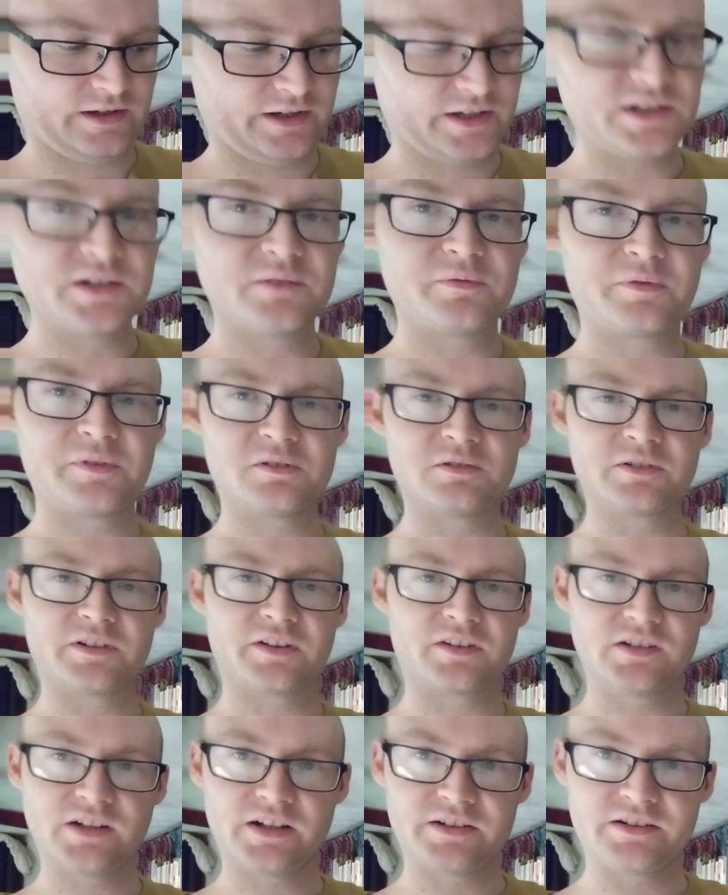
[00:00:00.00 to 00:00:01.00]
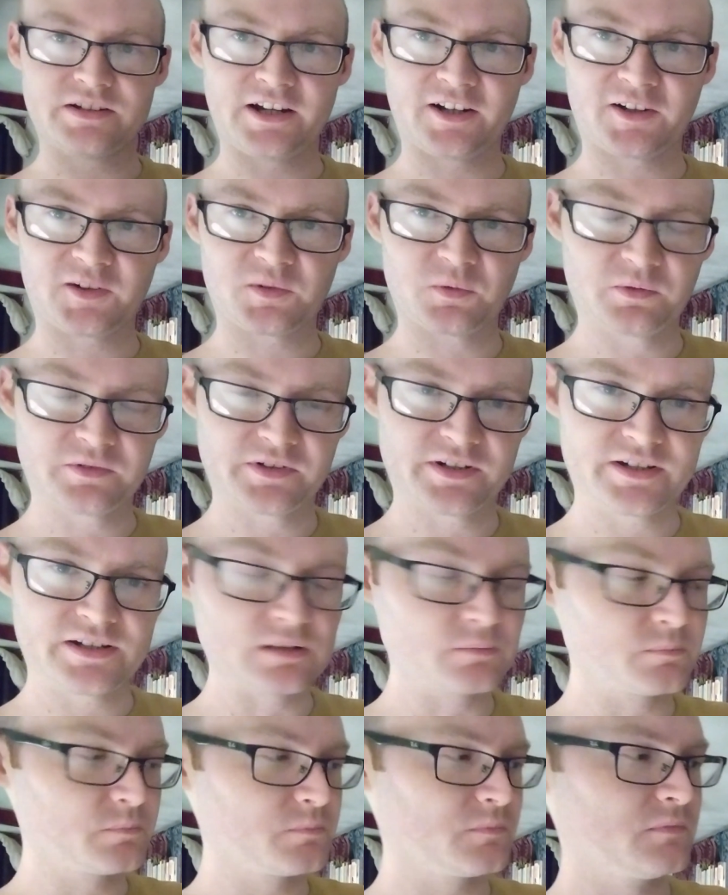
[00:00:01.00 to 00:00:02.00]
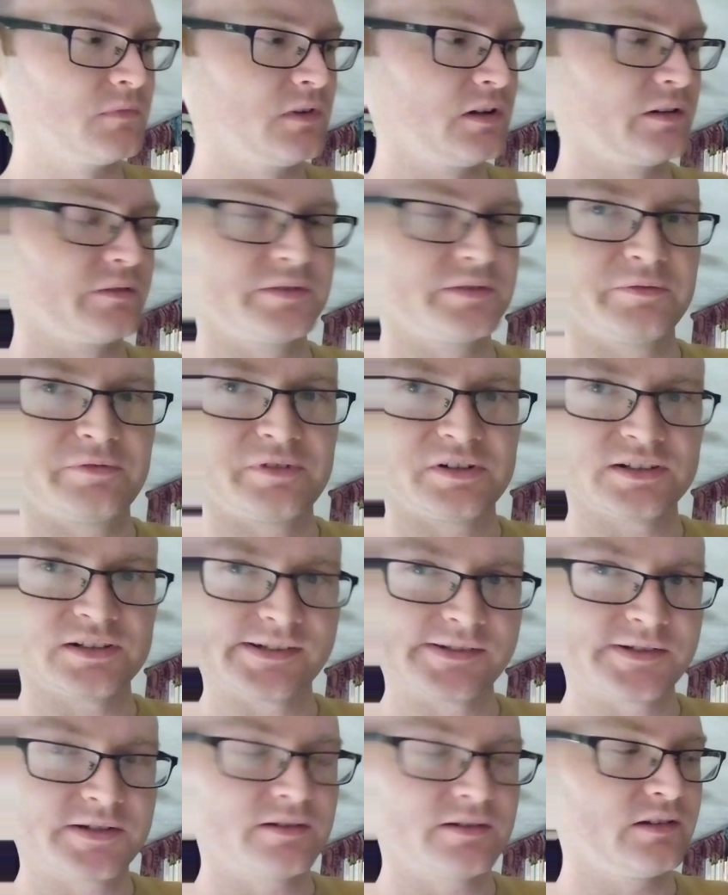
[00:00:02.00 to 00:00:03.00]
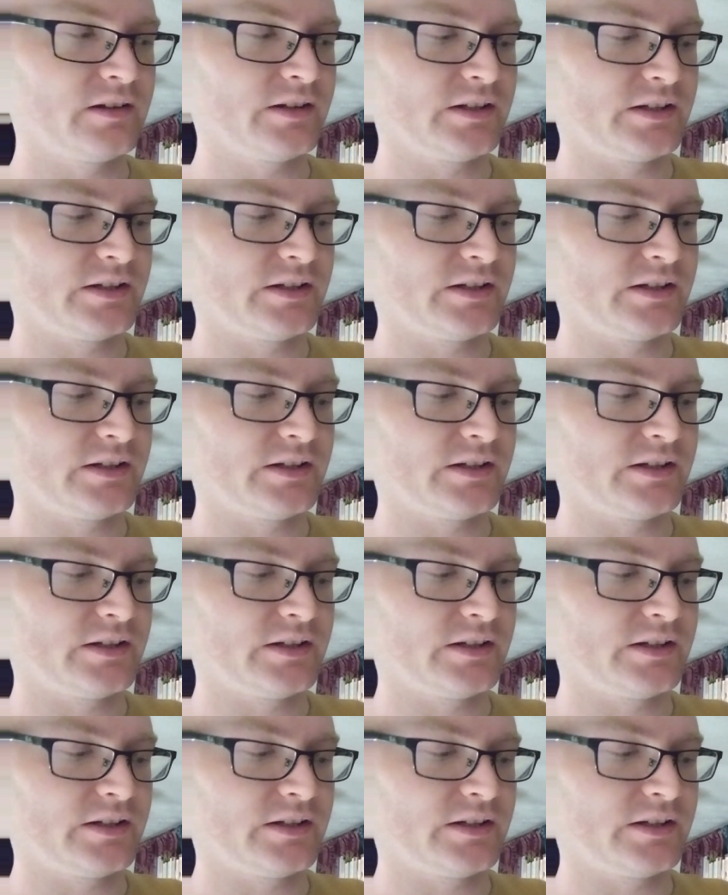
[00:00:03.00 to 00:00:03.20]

Aikenfield is not the actual name of the village.